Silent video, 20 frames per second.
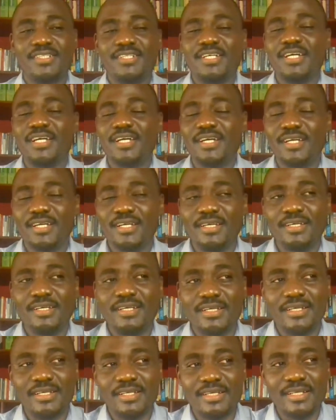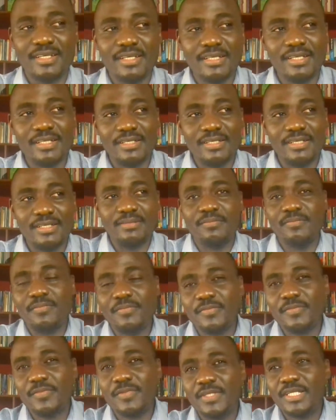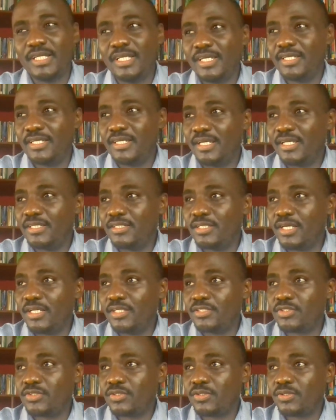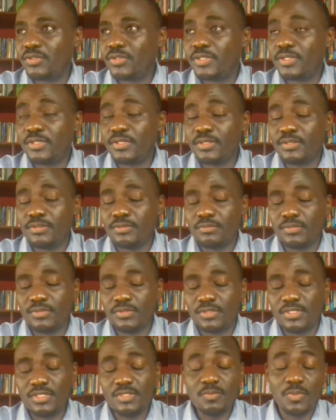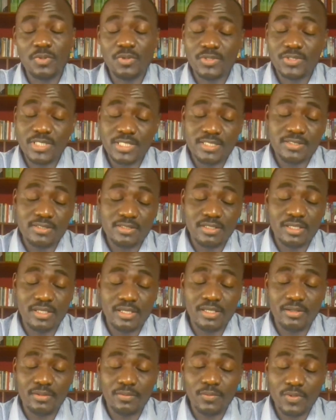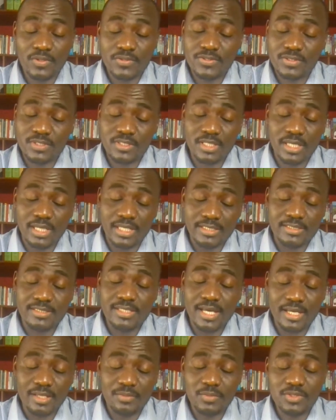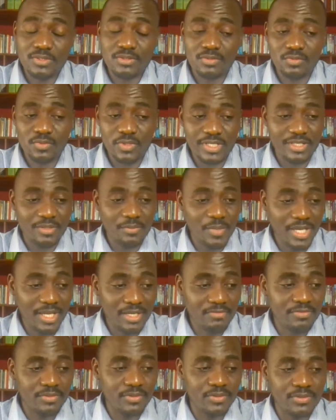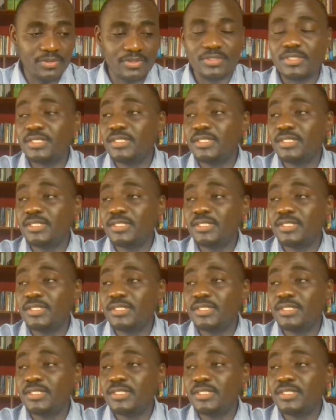Uh, um, and so this process was at times really painful.